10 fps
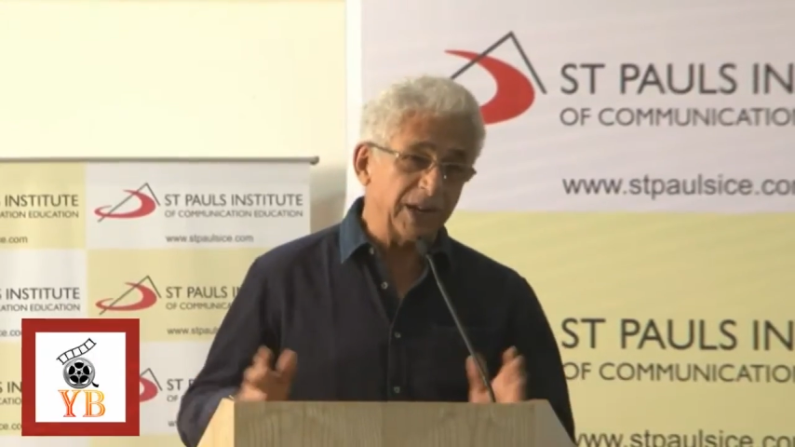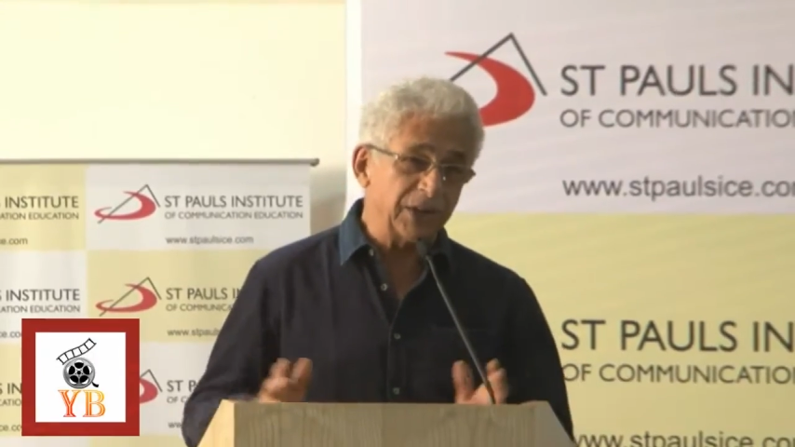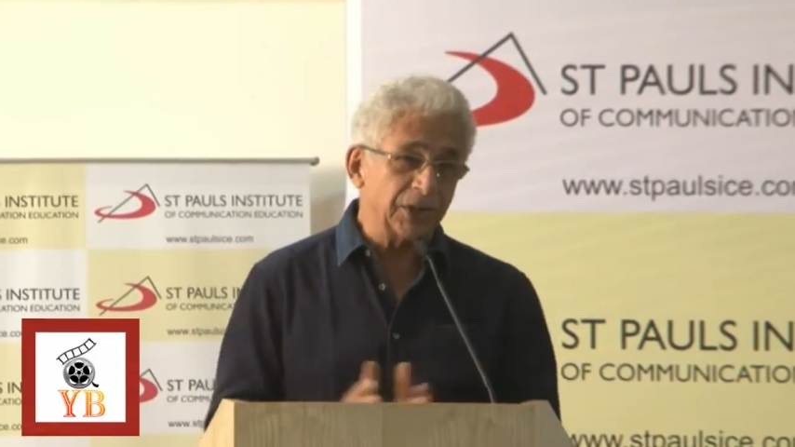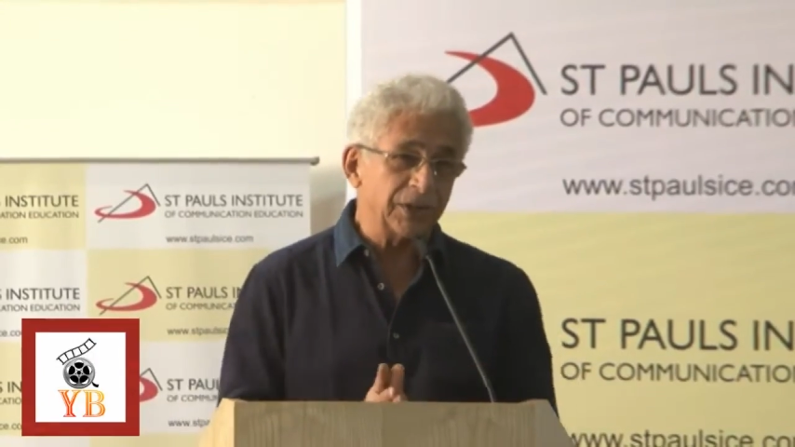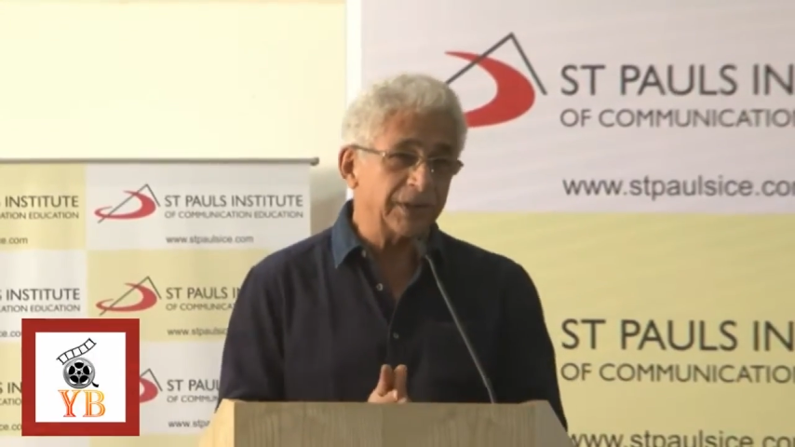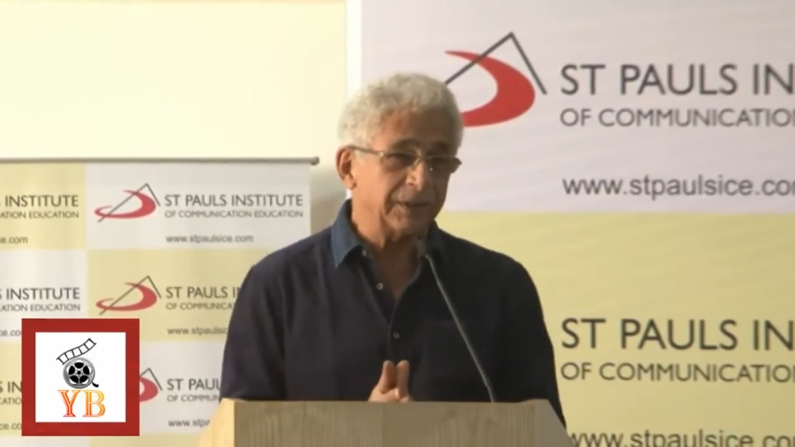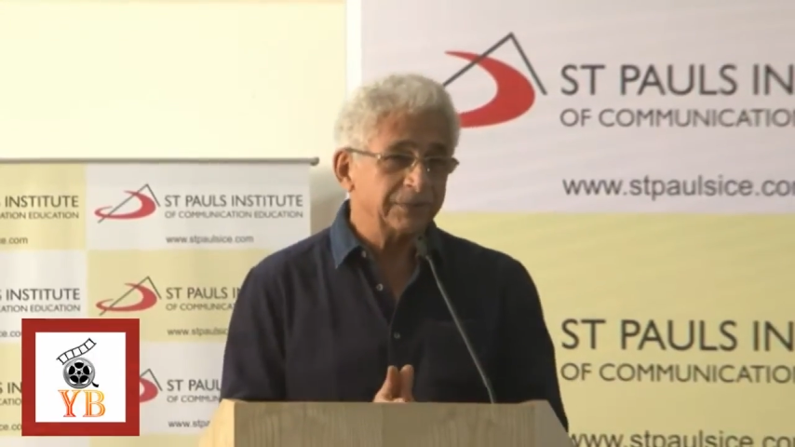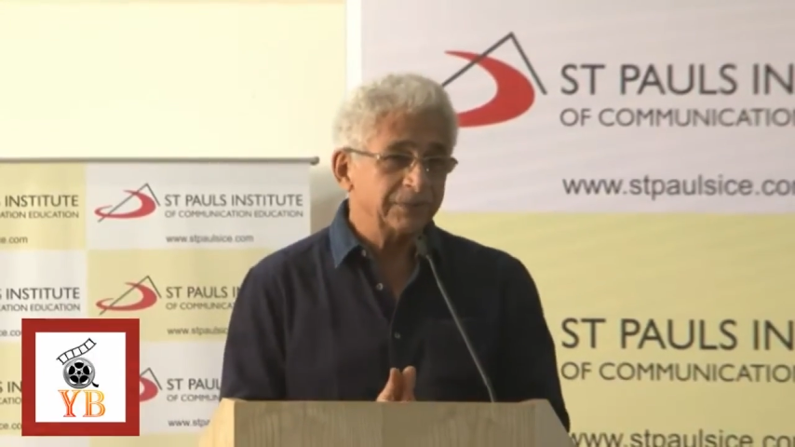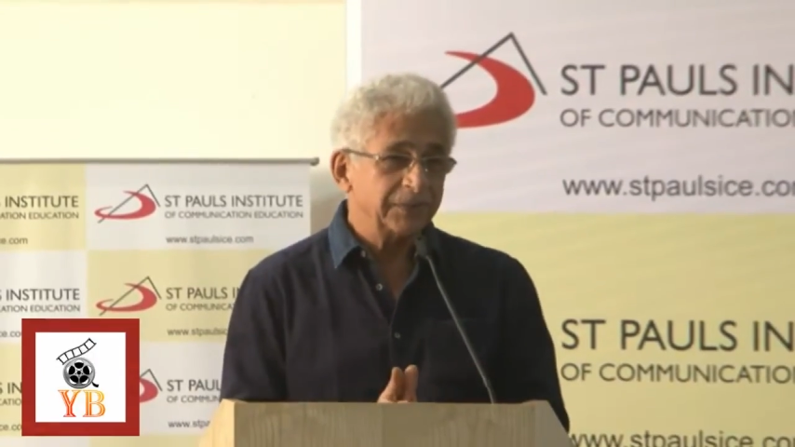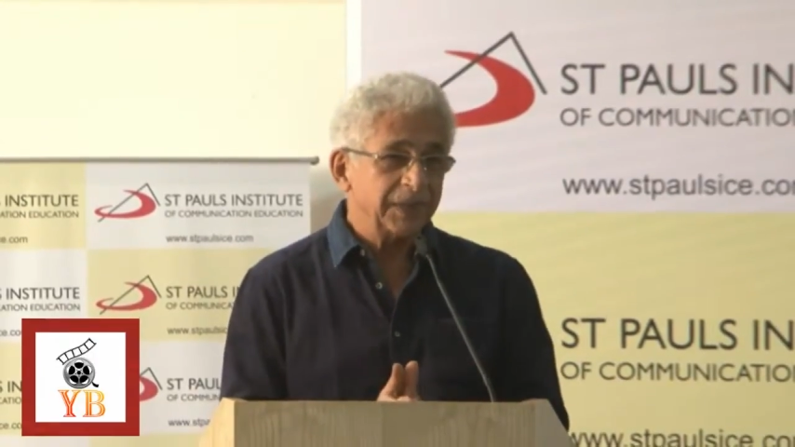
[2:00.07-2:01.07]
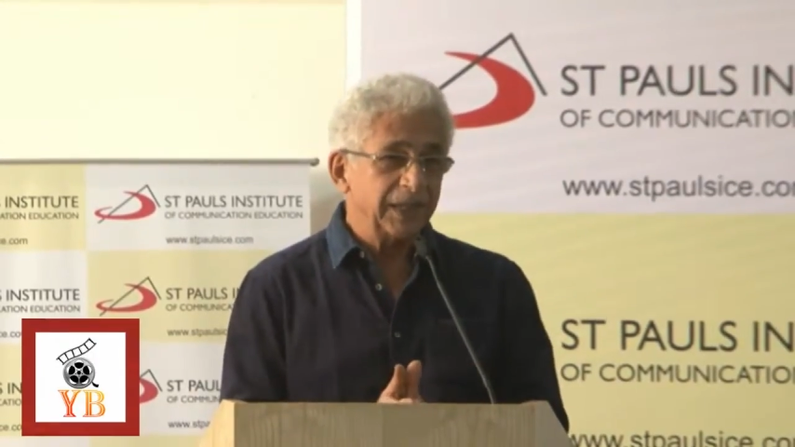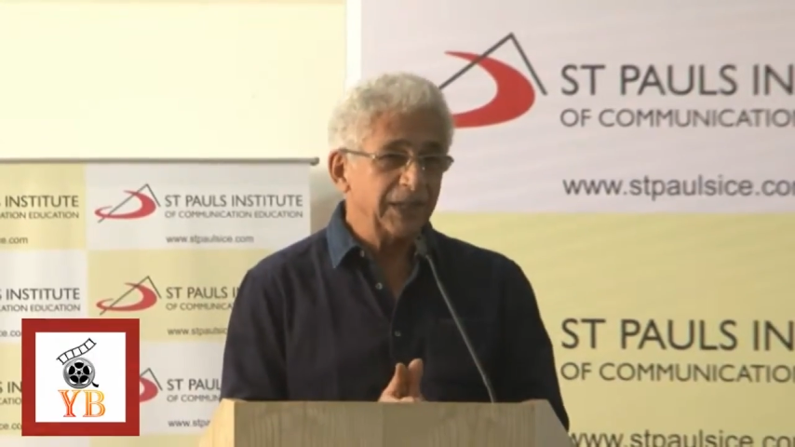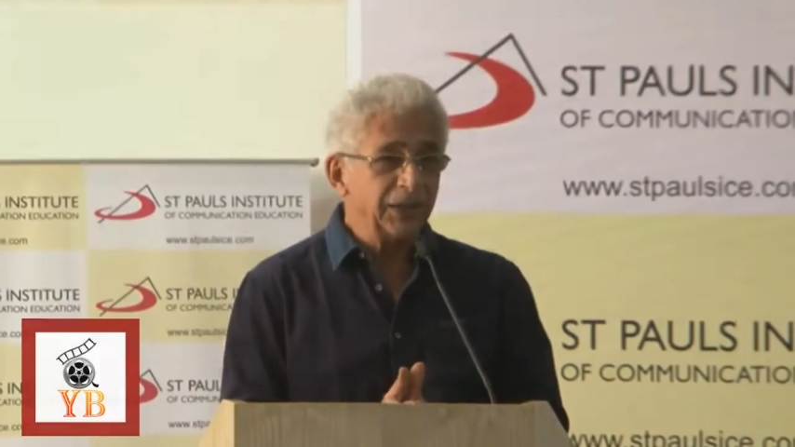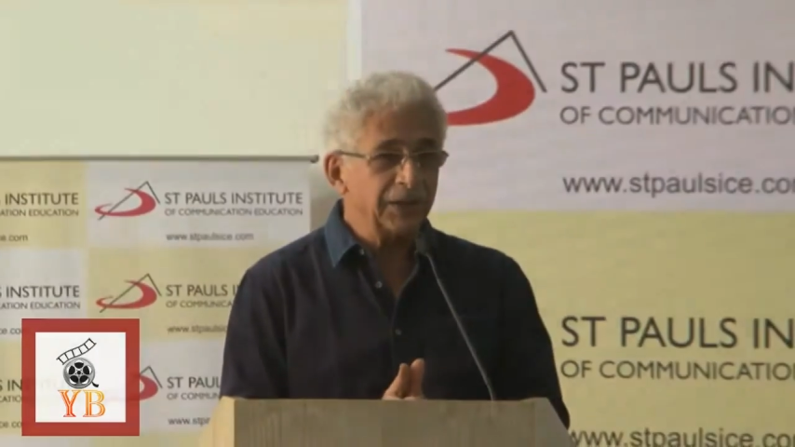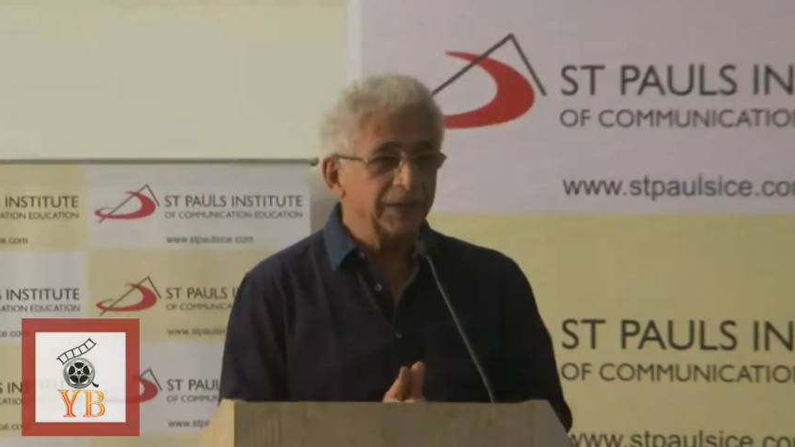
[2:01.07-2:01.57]
train journey
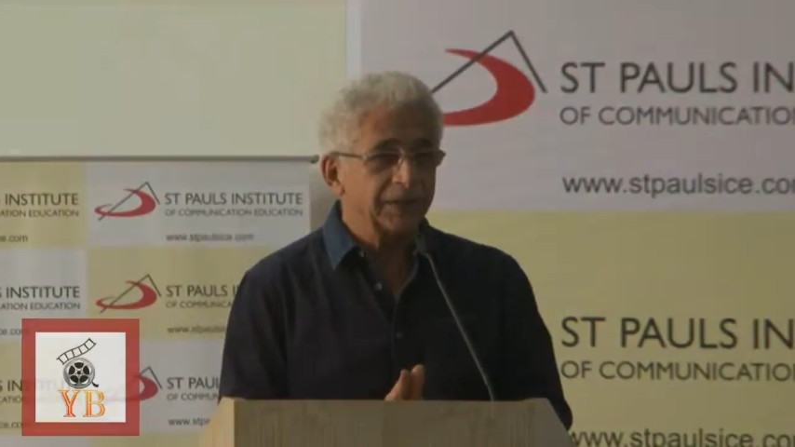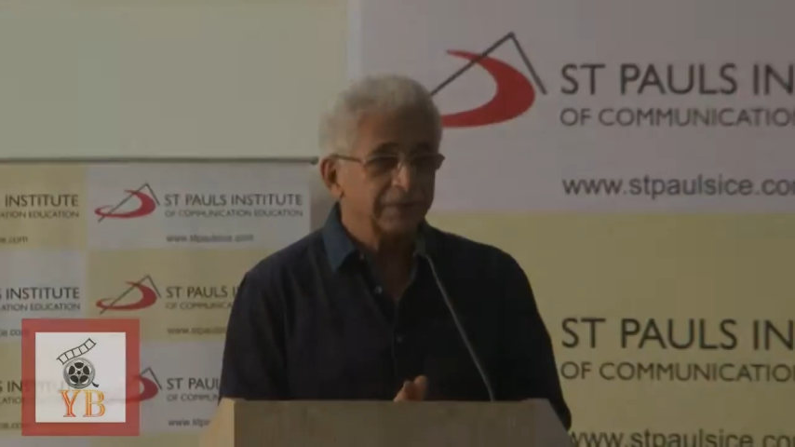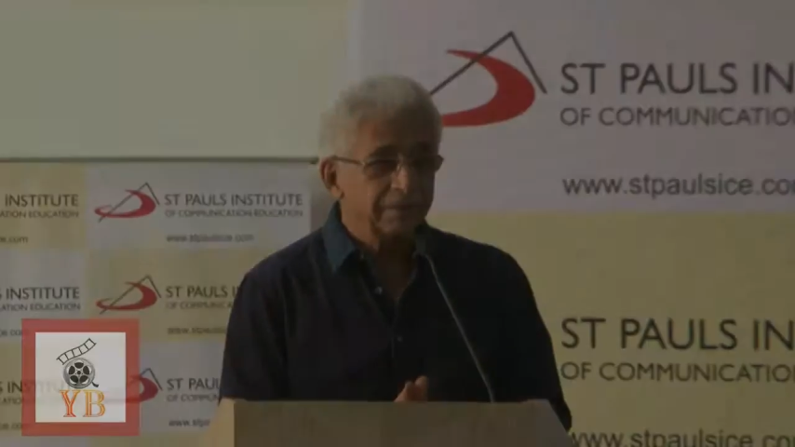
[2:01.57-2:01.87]
in India,